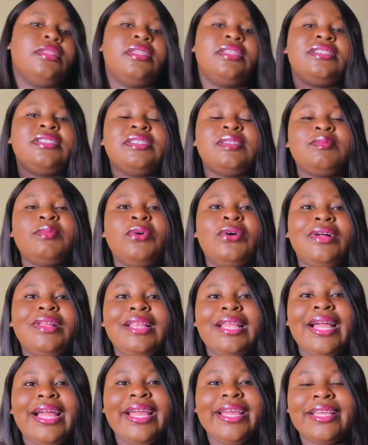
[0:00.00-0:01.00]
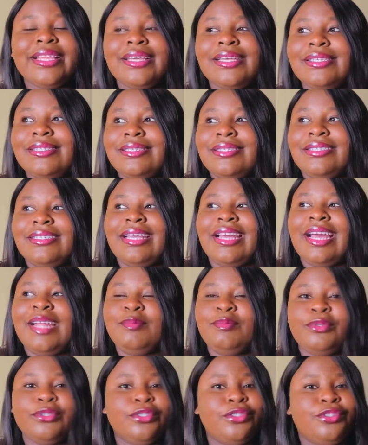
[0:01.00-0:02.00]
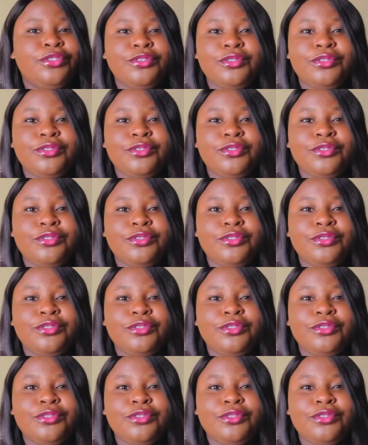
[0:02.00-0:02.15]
This is more like sad but